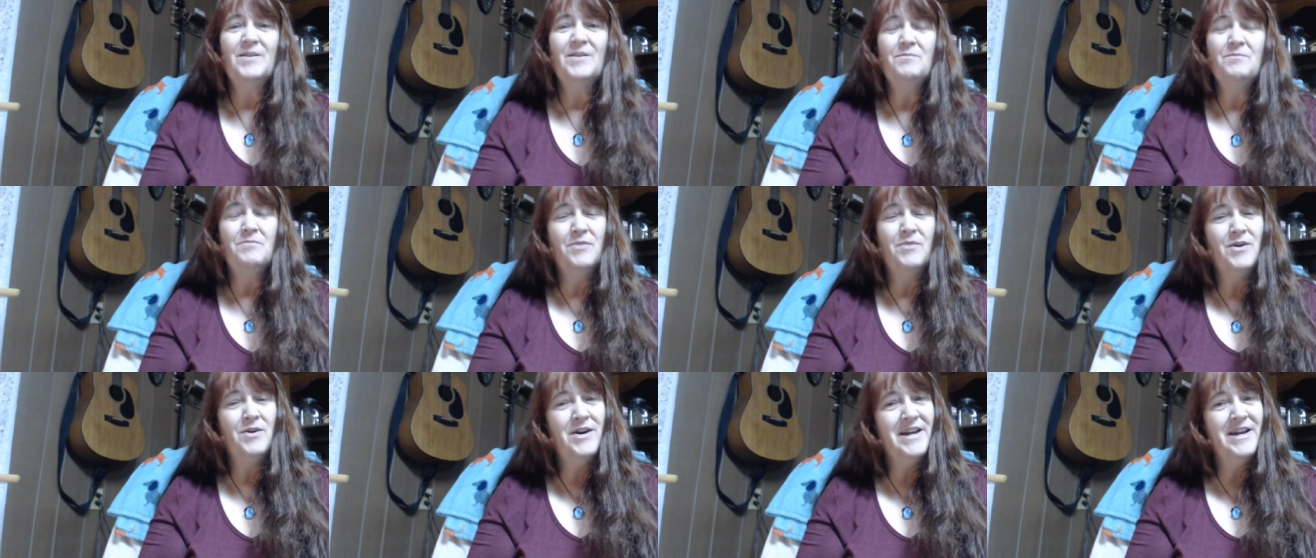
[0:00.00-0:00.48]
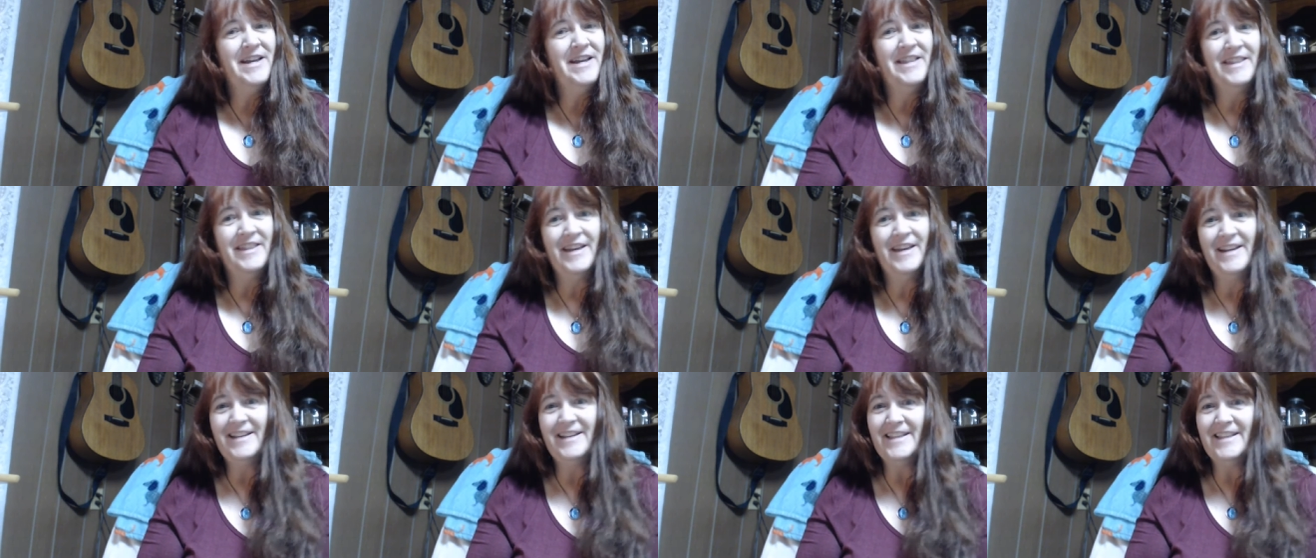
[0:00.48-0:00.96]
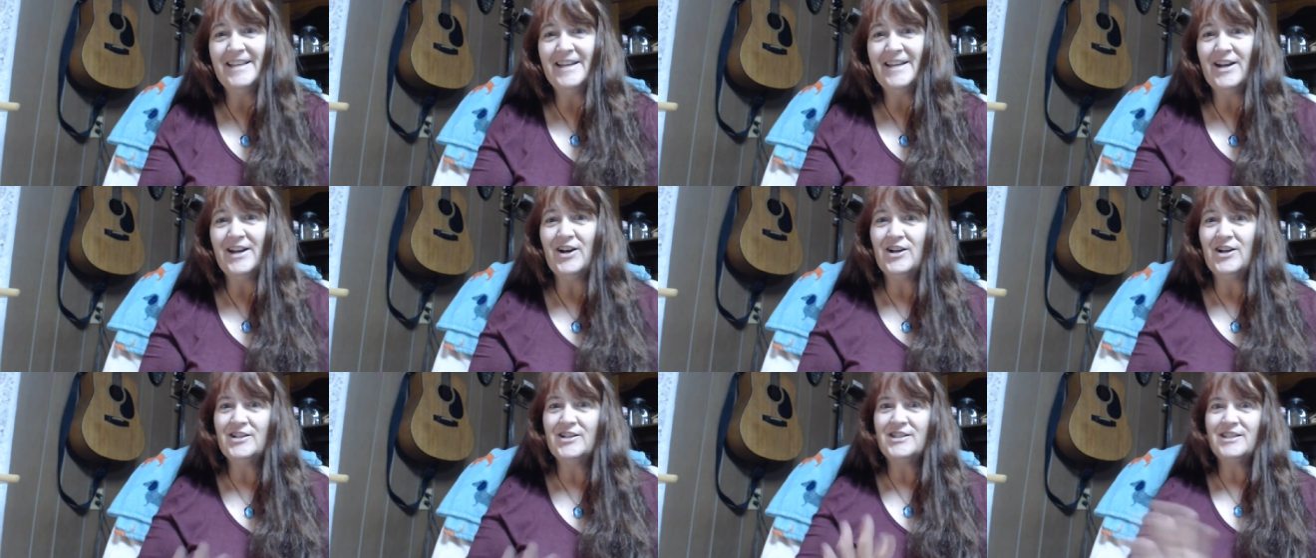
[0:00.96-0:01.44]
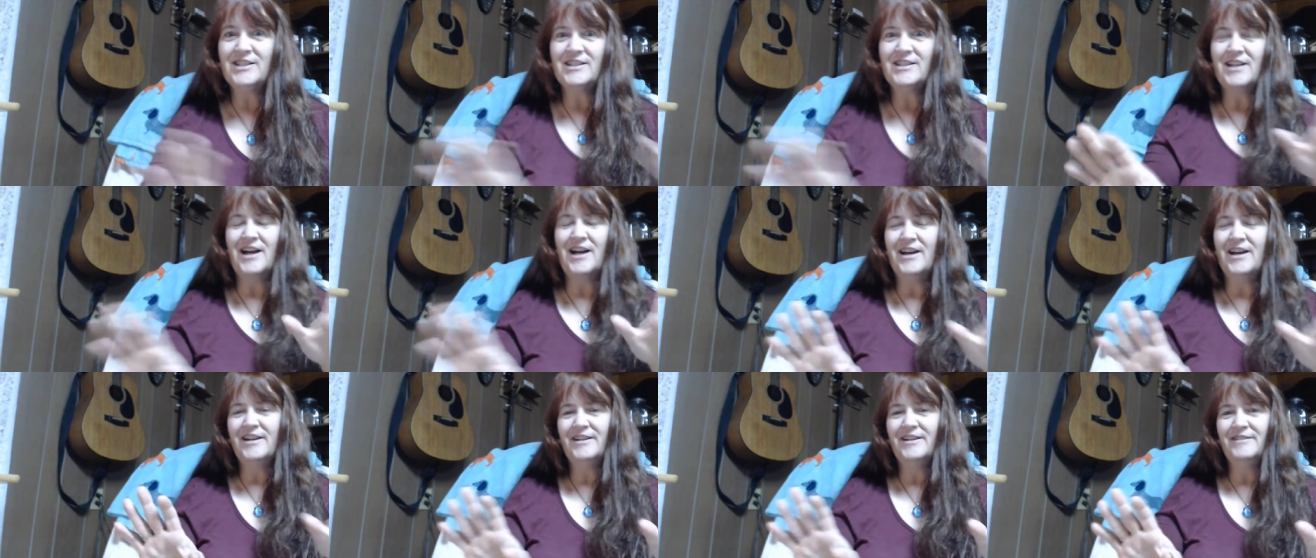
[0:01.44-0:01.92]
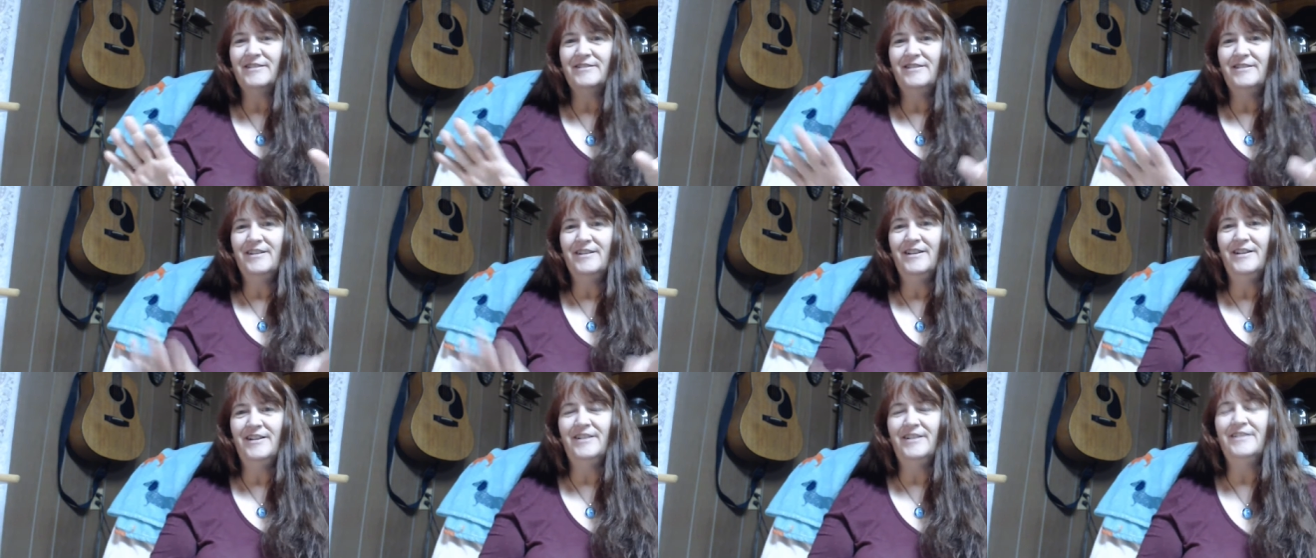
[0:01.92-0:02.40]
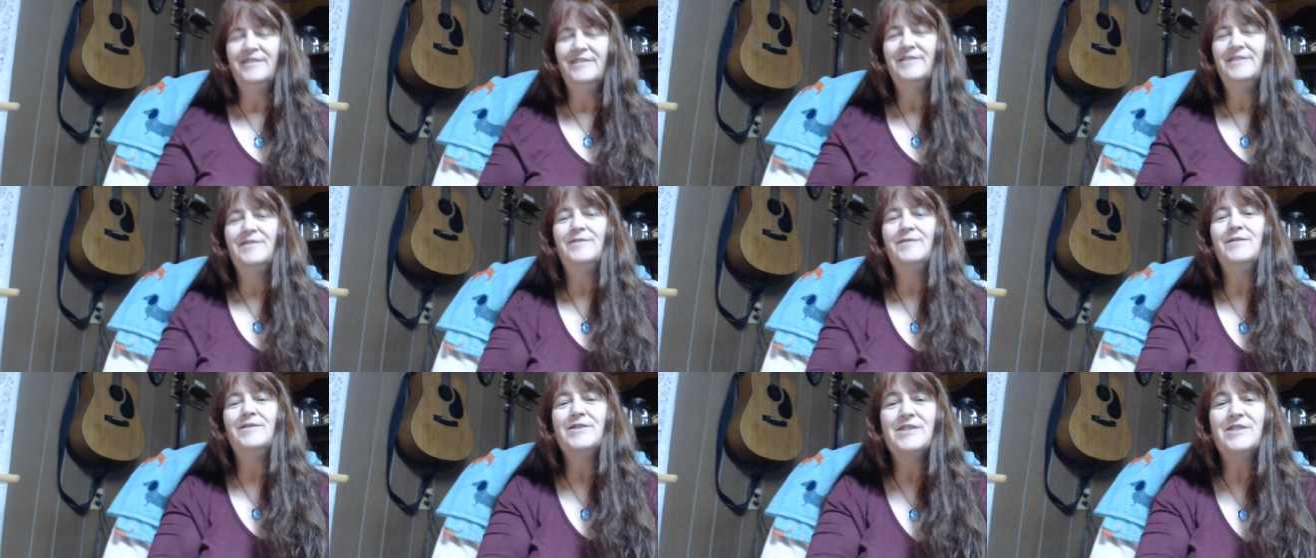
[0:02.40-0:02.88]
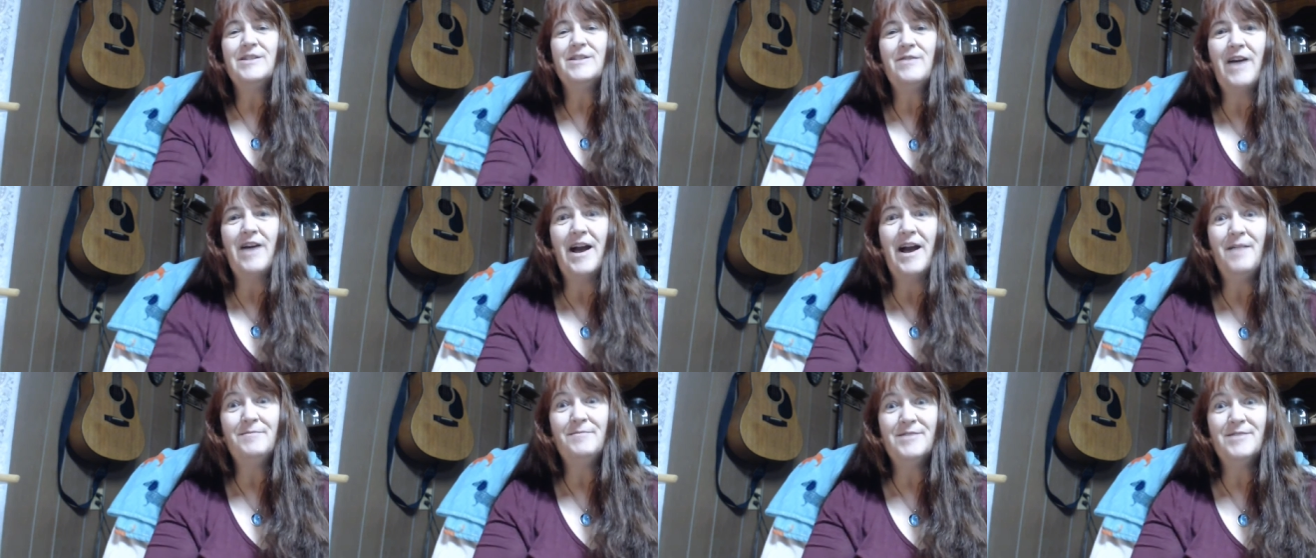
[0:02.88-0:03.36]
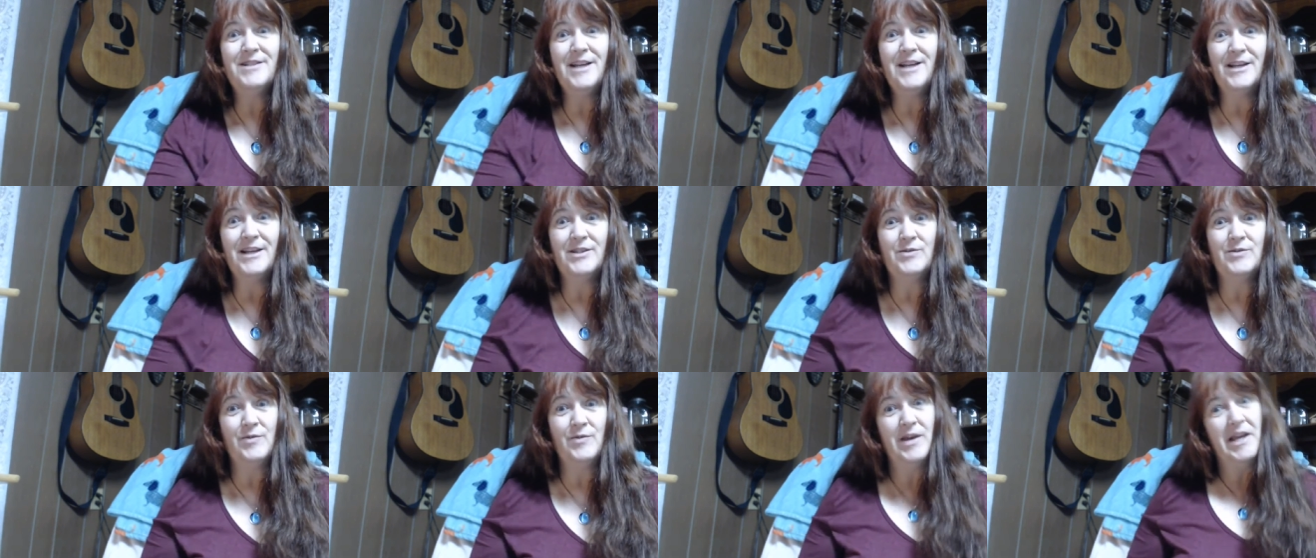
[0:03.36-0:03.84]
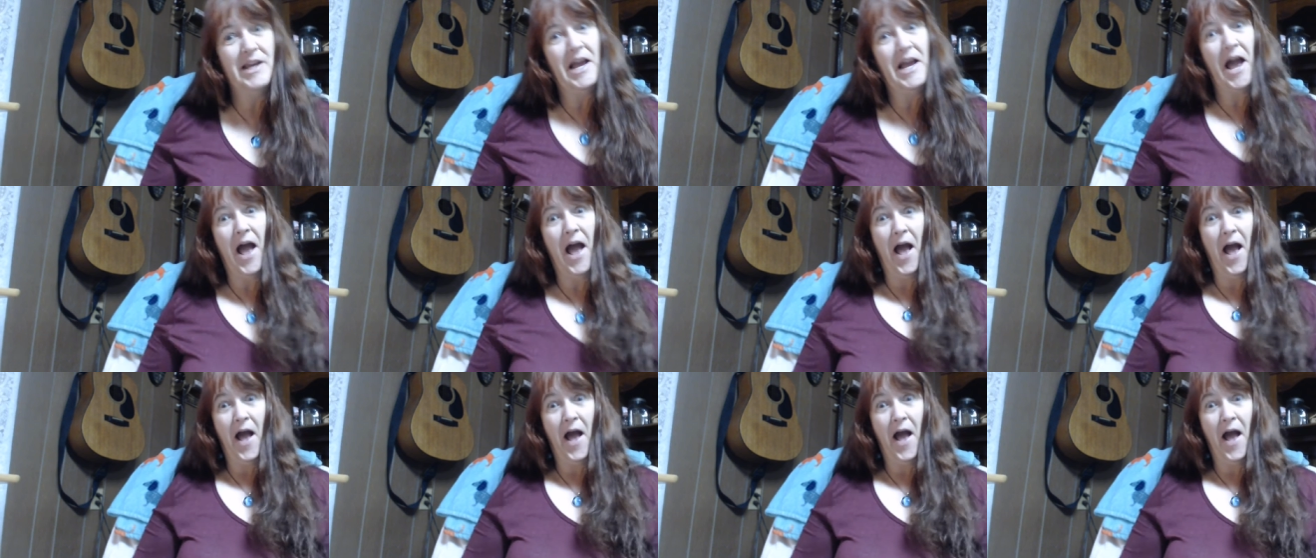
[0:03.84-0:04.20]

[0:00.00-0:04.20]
Boy, the end of the year is just kind of, we'll see what happens next week.